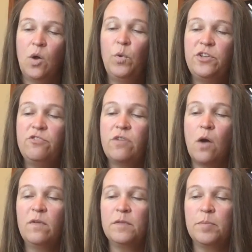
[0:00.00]
"Would you
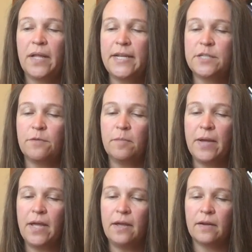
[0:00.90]
know of a place for
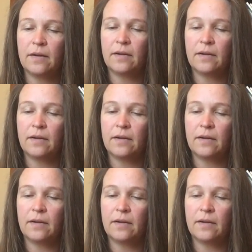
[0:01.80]
me?"